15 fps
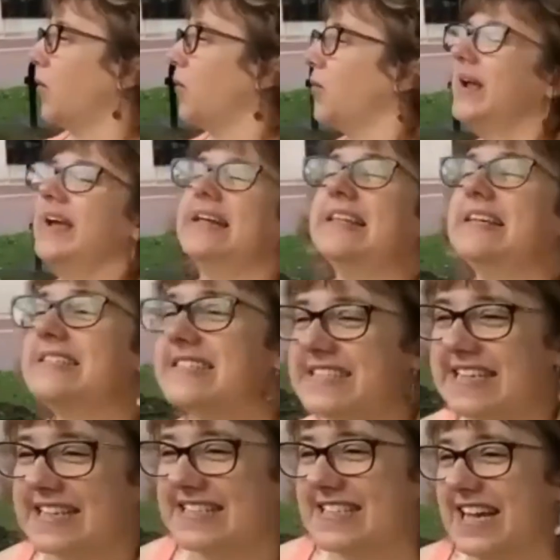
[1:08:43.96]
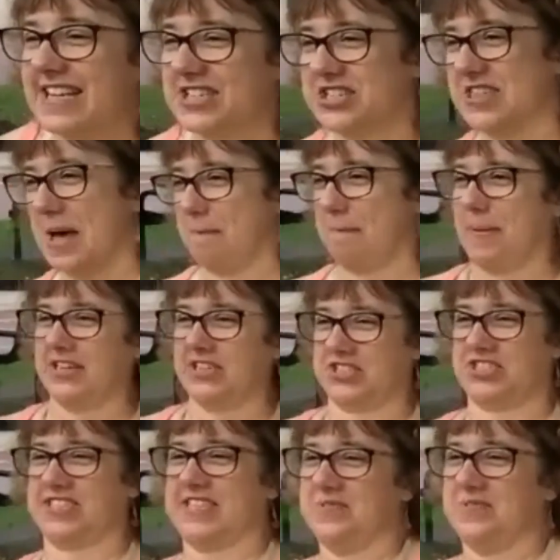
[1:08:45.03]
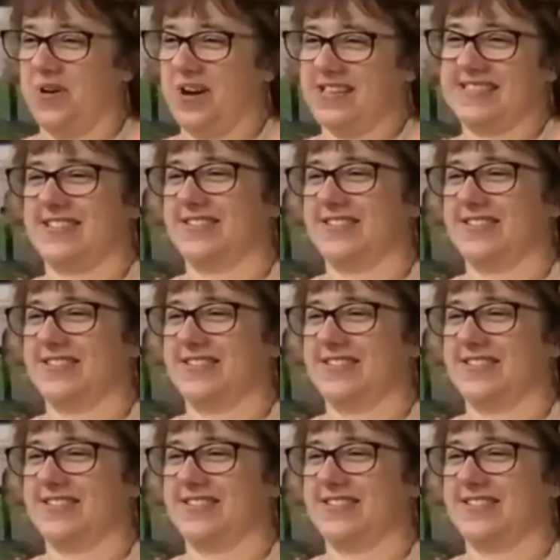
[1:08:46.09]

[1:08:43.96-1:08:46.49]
a realistic touch that beach scene was.